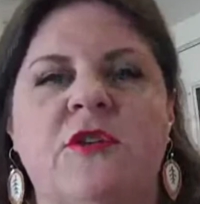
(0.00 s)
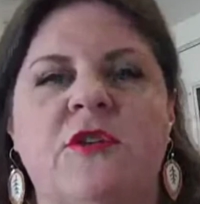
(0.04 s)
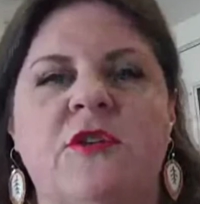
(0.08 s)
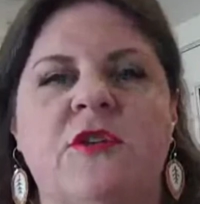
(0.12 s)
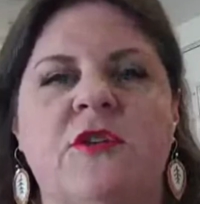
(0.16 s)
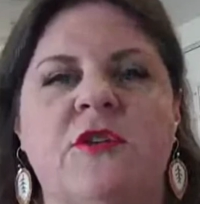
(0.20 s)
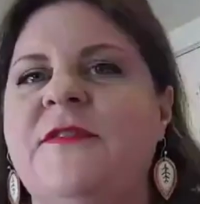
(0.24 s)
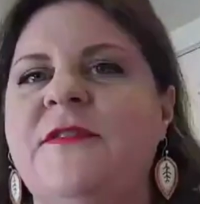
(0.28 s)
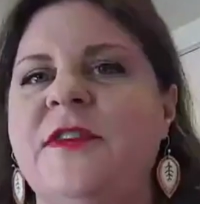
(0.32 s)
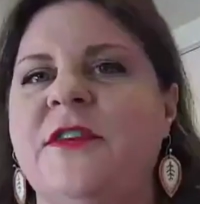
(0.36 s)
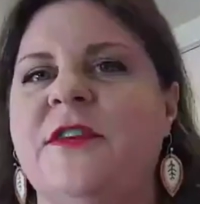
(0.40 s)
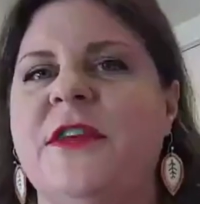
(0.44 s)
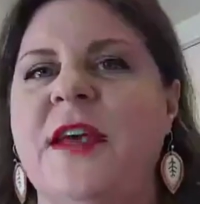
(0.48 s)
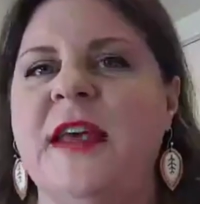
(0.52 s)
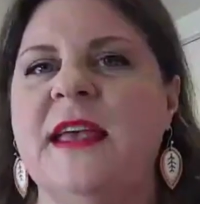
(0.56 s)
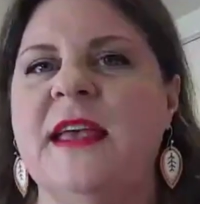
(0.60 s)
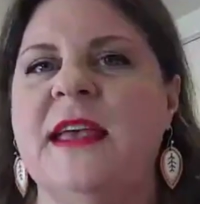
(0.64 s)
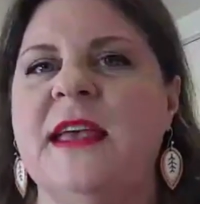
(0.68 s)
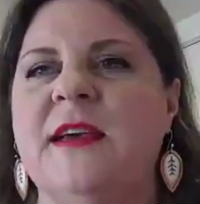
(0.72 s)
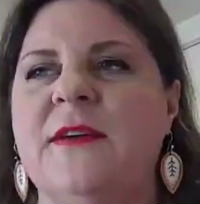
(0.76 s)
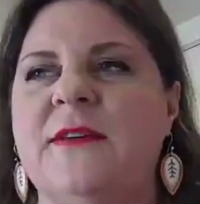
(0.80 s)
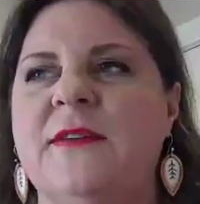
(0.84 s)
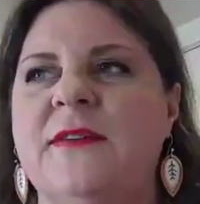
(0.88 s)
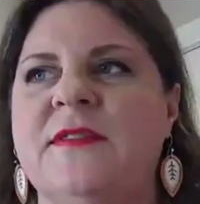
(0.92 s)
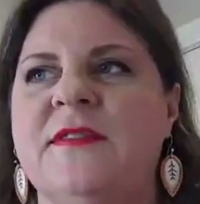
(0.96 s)
I feel that
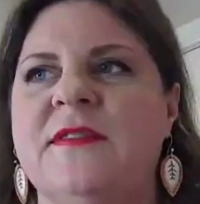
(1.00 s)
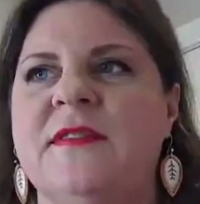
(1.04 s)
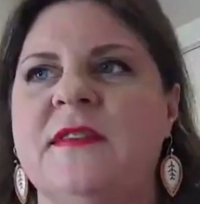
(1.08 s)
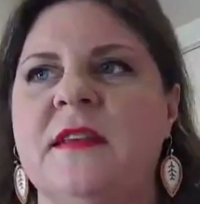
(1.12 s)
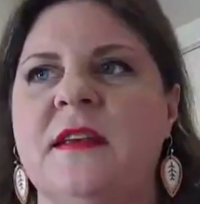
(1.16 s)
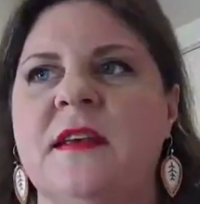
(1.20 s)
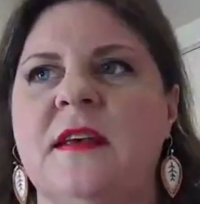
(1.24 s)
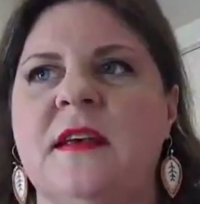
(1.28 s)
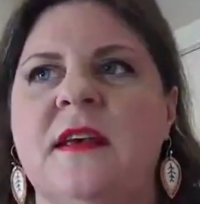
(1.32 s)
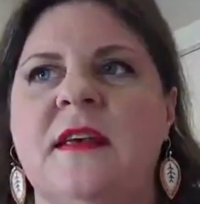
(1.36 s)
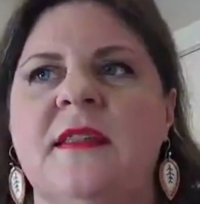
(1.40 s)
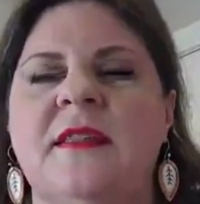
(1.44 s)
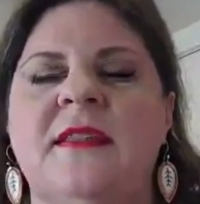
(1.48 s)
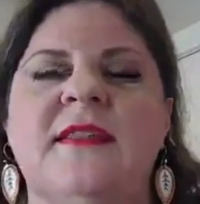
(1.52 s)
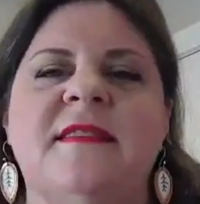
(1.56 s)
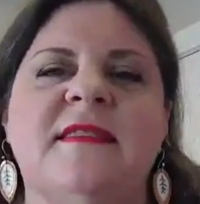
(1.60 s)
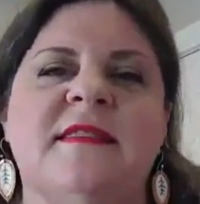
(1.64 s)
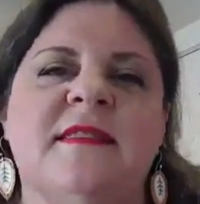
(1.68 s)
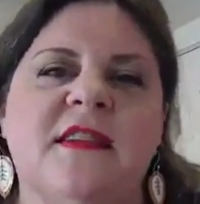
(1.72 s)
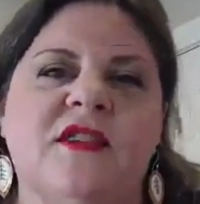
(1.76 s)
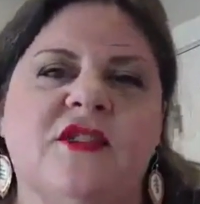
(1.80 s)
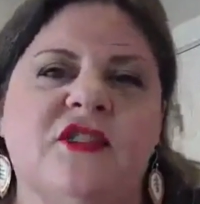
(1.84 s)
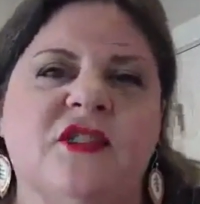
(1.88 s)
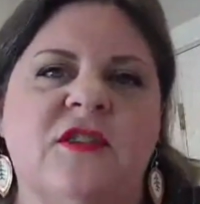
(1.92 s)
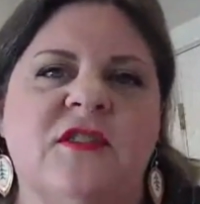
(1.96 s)
gives the
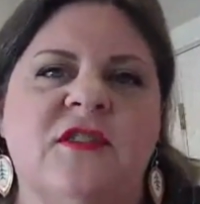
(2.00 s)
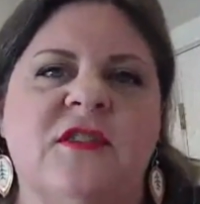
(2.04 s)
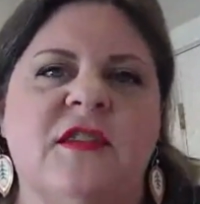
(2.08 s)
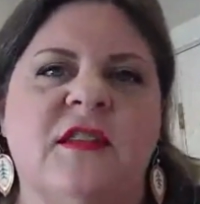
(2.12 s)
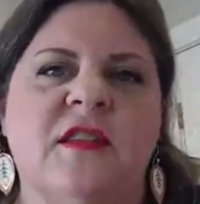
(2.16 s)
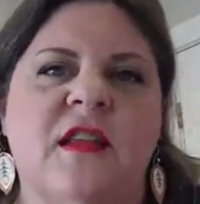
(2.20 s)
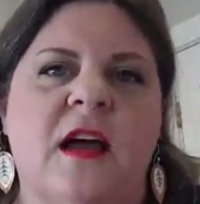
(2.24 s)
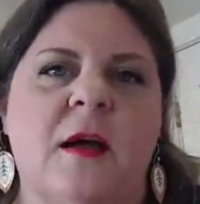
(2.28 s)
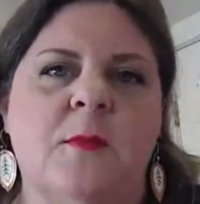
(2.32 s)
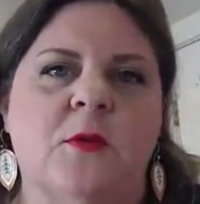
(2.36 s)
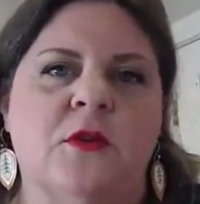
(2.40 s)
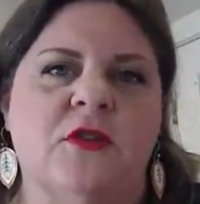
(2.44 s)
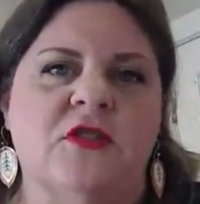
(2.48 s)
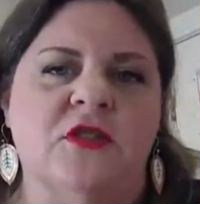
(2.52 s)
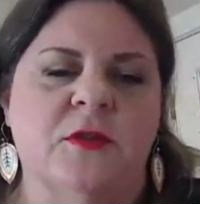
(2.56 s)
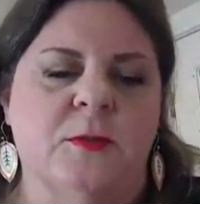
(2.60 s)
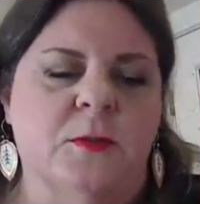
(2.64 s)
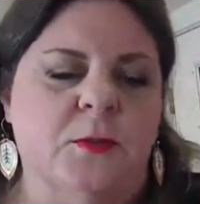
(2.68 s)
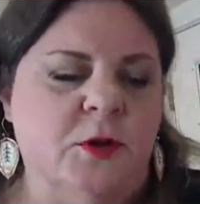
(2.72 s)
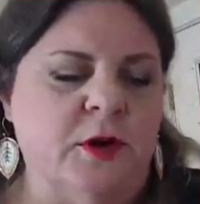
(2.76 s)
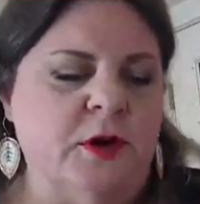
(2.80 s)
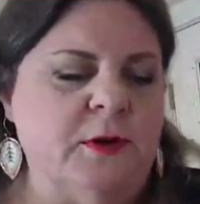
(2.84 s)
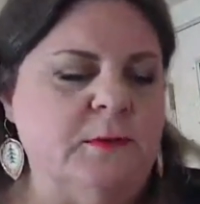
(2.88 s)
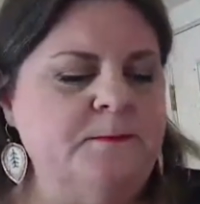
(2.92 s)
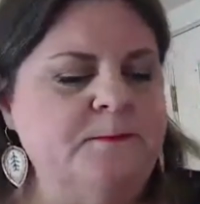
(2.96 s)
stitches a lot more
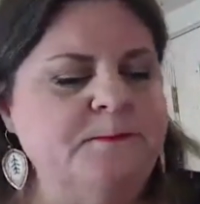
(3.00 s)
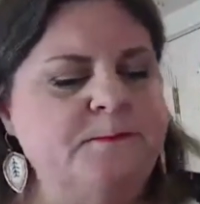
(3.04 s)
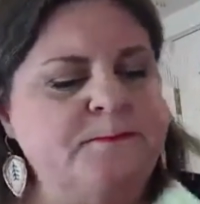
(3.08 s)
support.